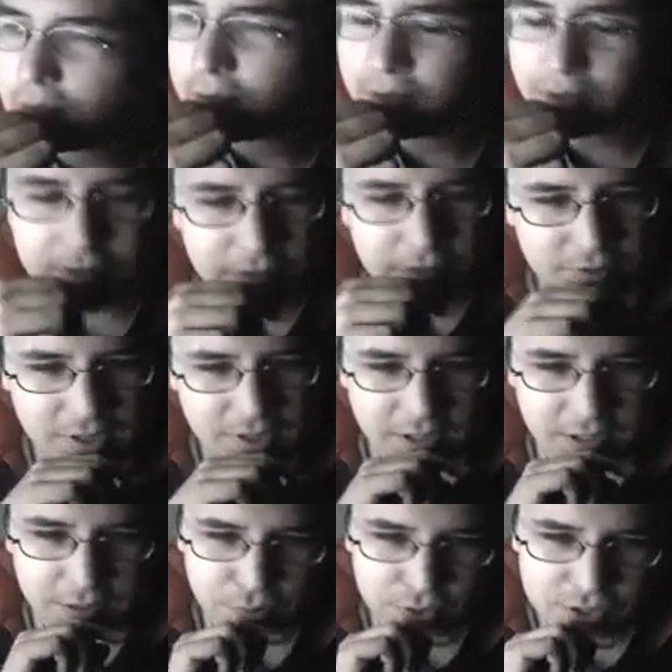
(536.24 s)
another thing
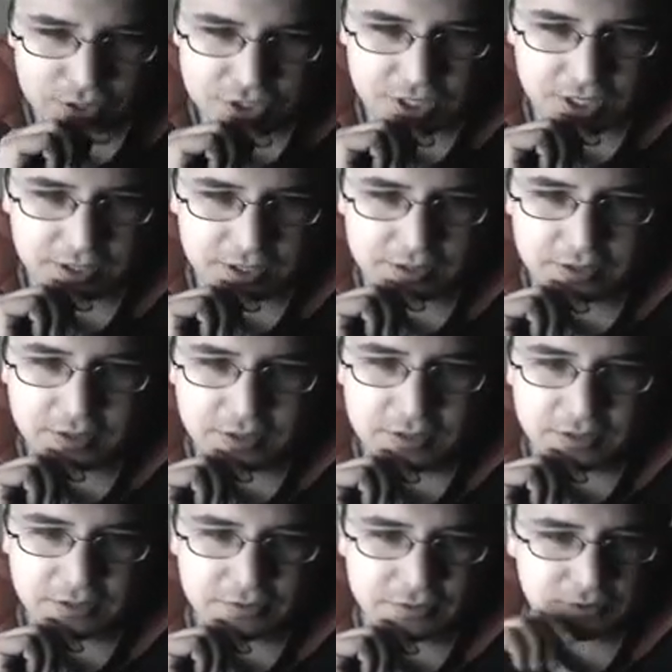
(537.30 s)
I appreciated,
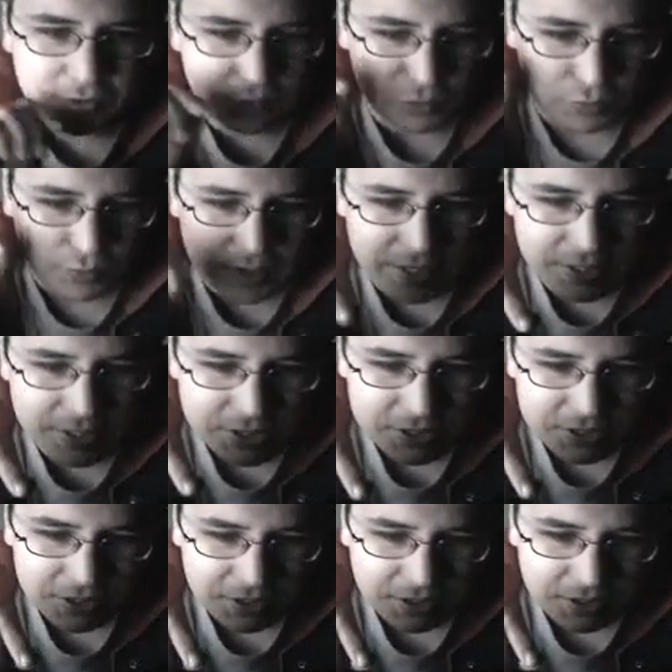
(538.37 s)
there was
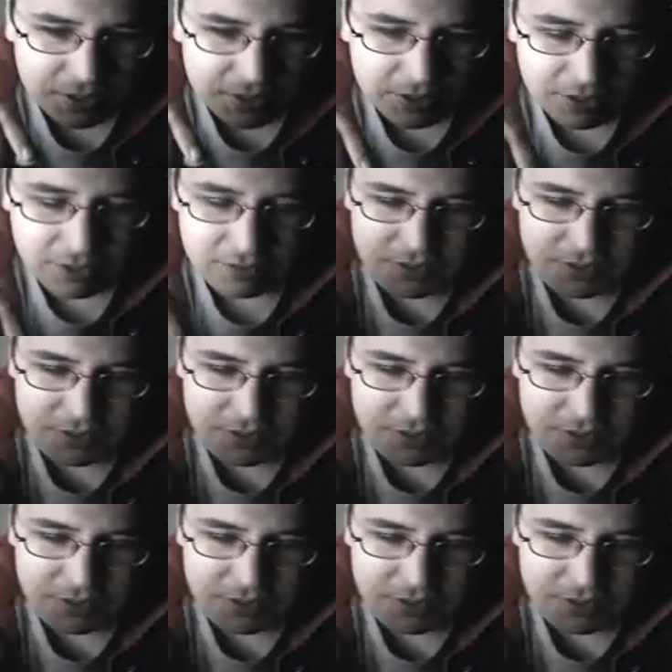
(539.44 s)
Grace, there